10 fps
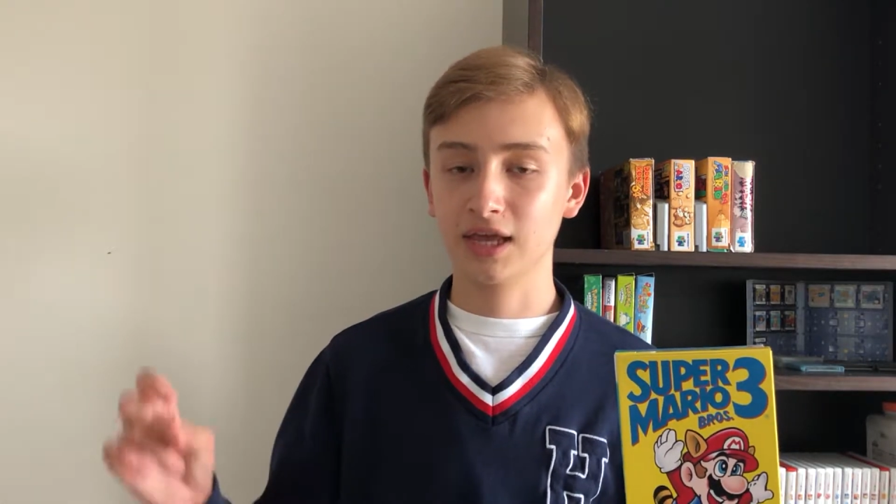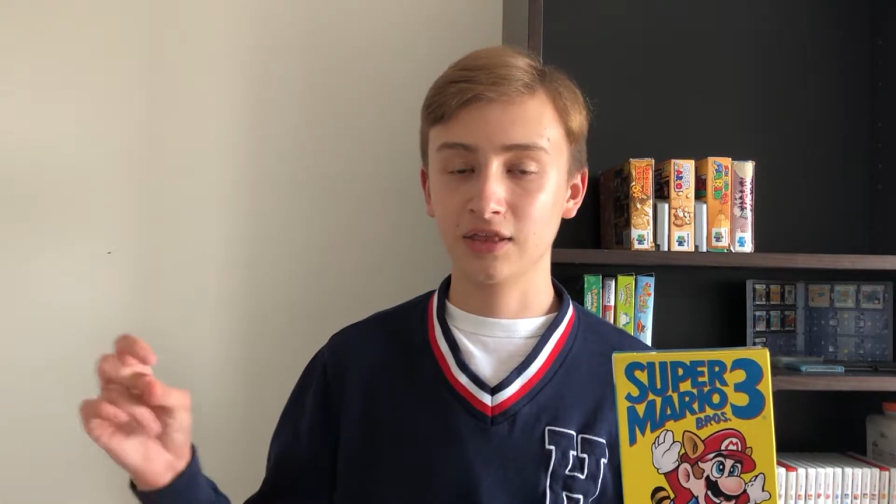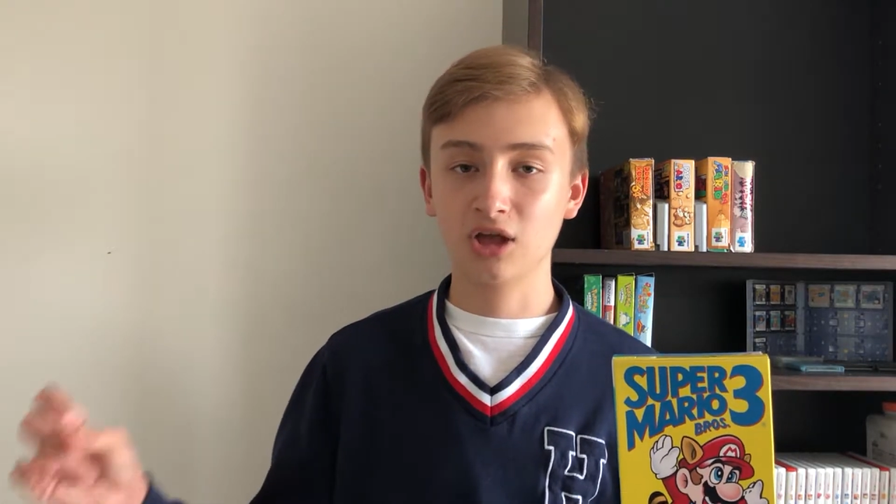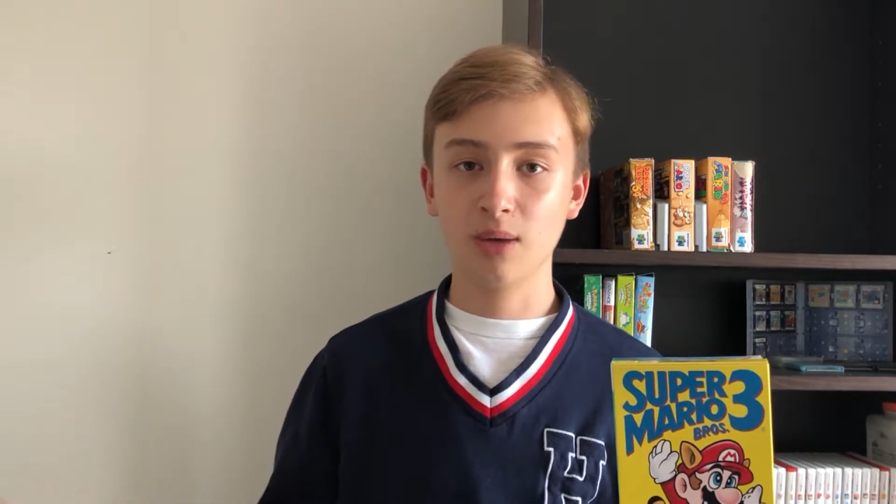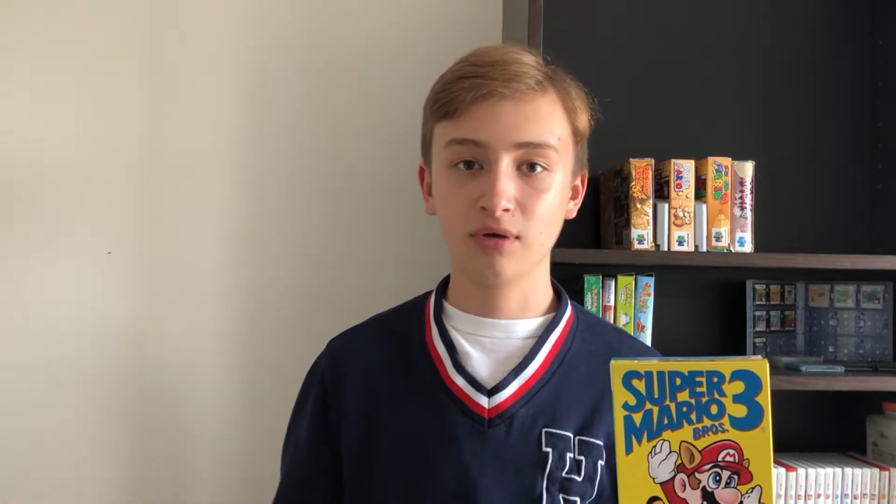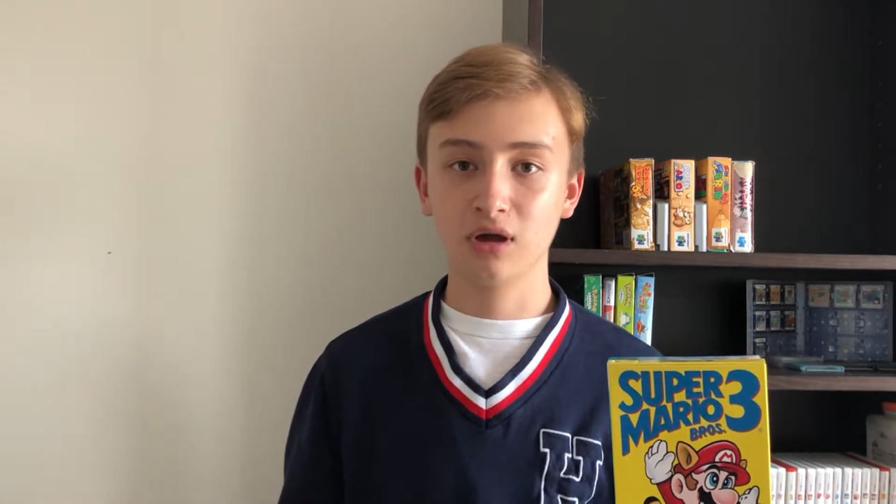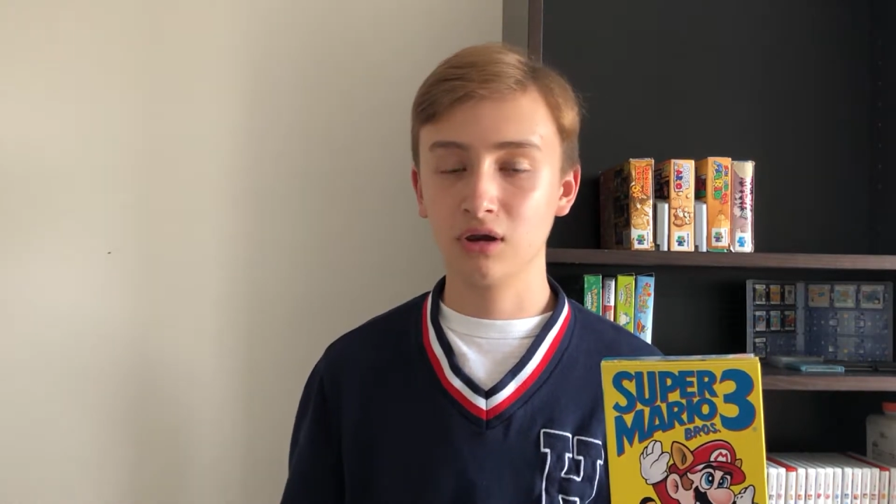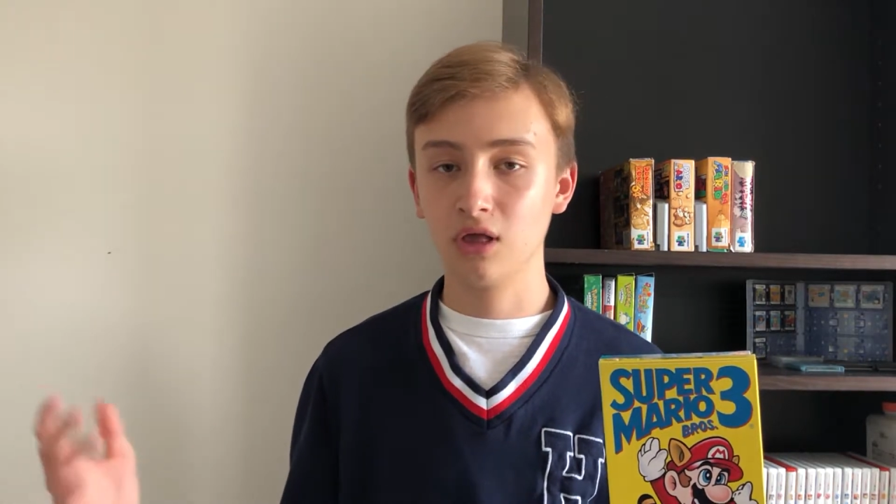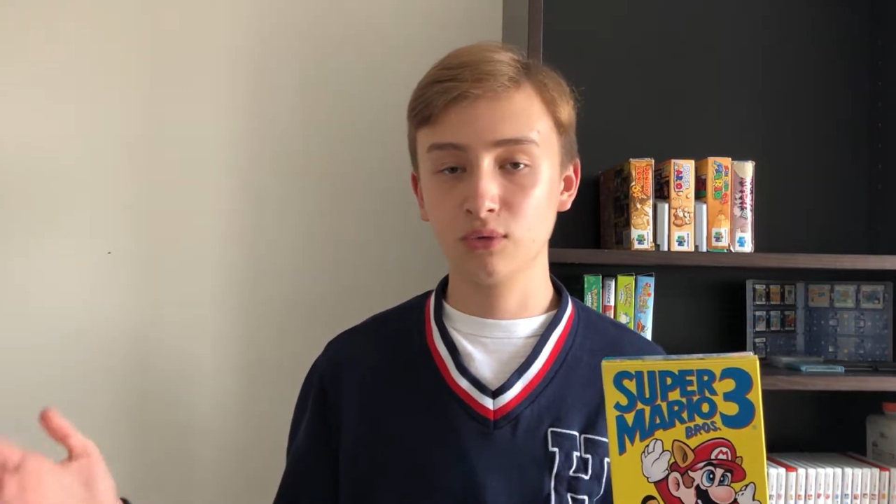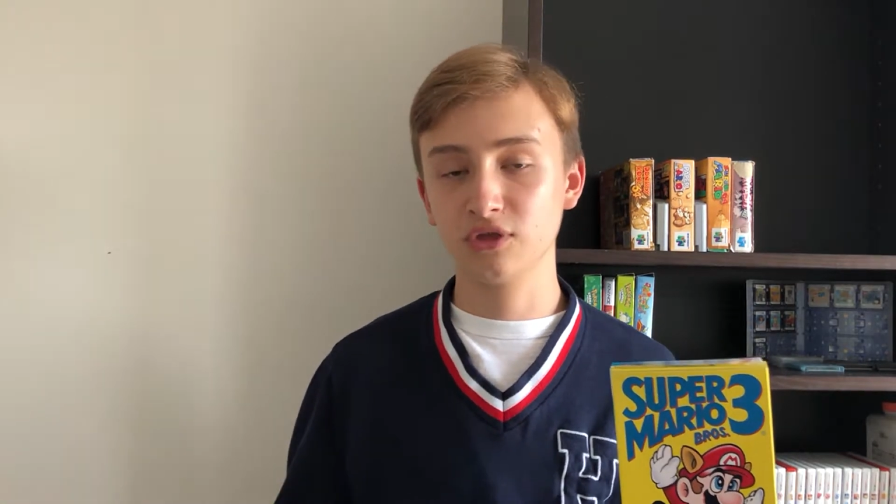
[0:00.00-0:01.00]
at the Comic-Con
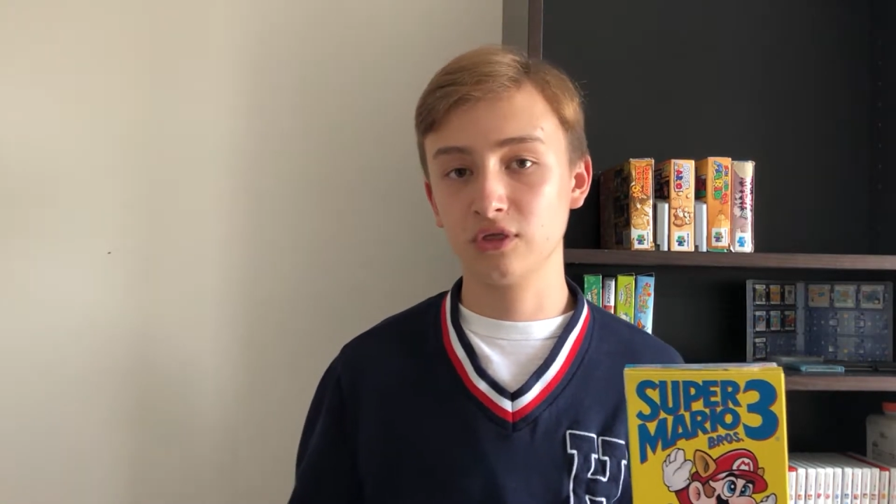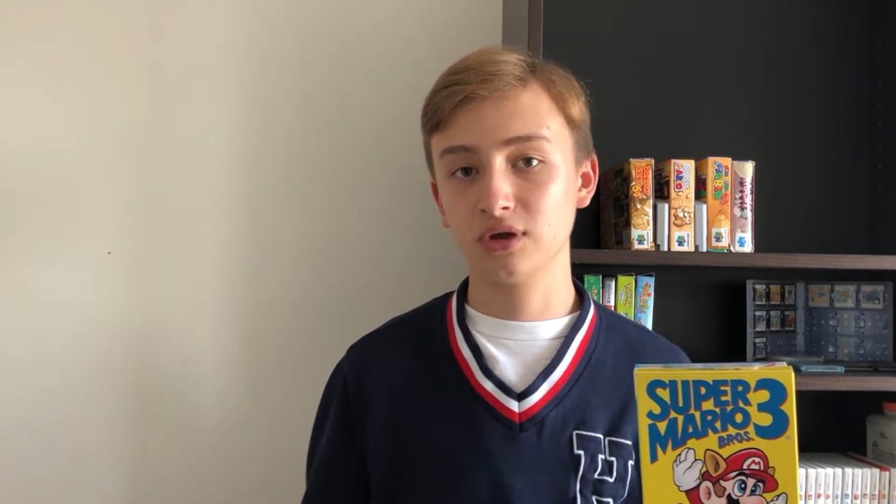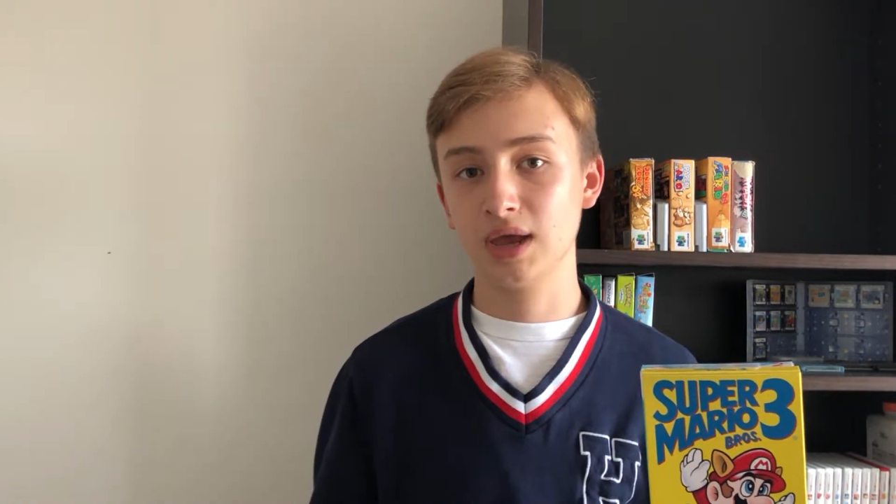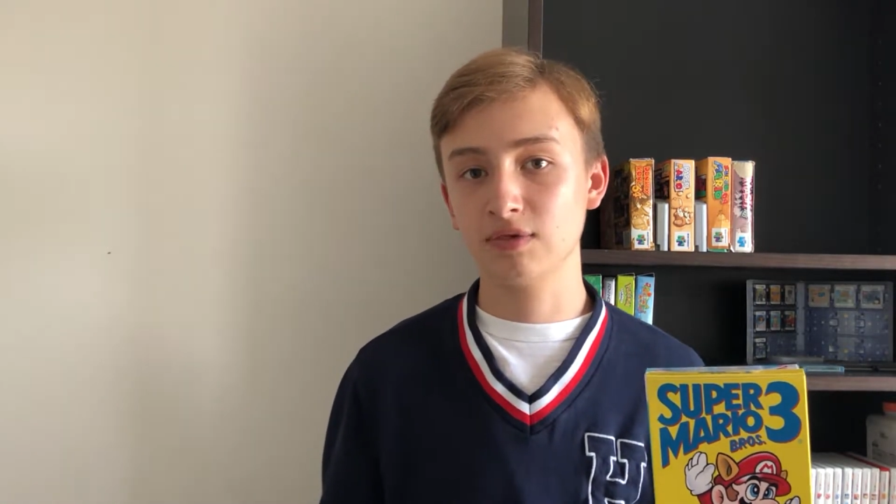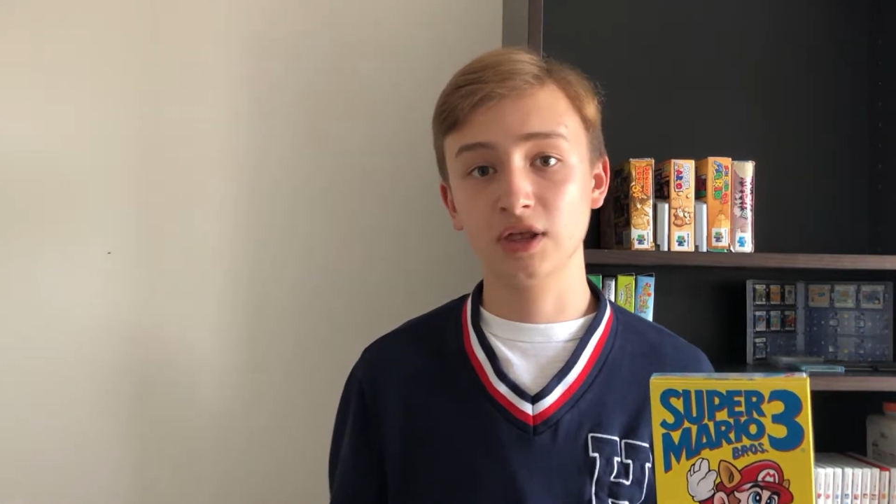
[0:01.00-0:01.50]
along with other games,